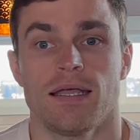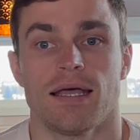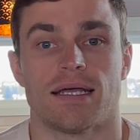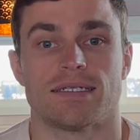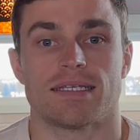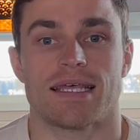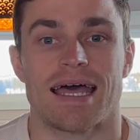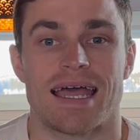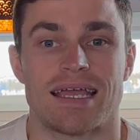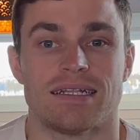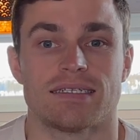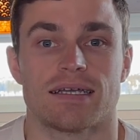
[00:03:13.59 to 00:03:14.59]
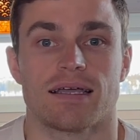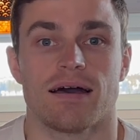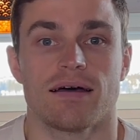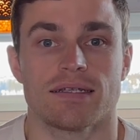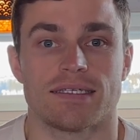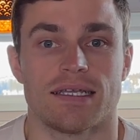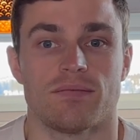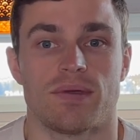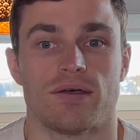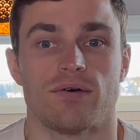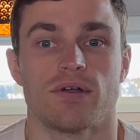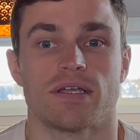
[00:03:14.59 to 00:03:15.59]
And to that end, a carnosine
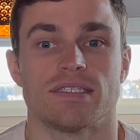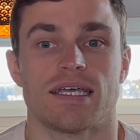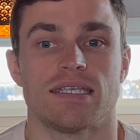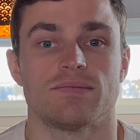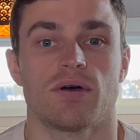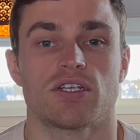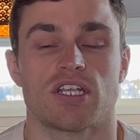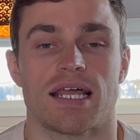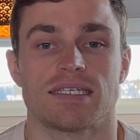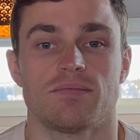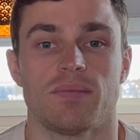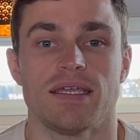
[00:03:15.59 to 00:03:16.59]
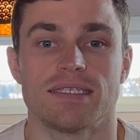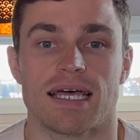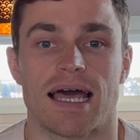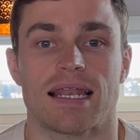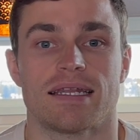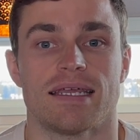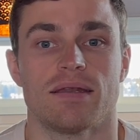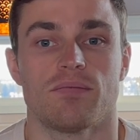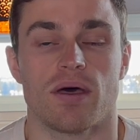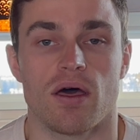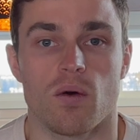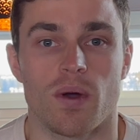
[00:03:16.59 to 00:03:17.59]
pill contains much less beta-alanine
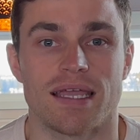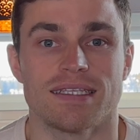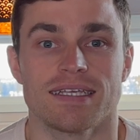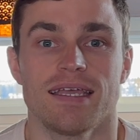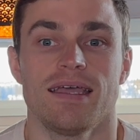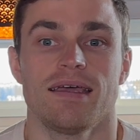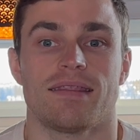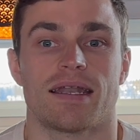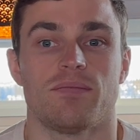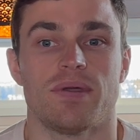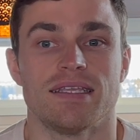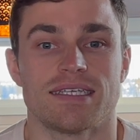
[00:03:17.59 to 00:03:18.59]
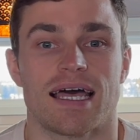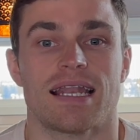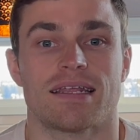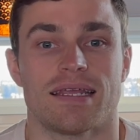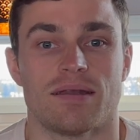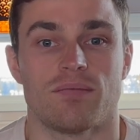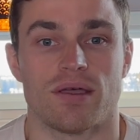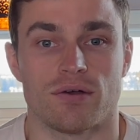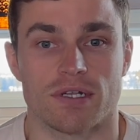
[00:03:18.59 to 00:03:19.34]
per weight than a beta-alanine pill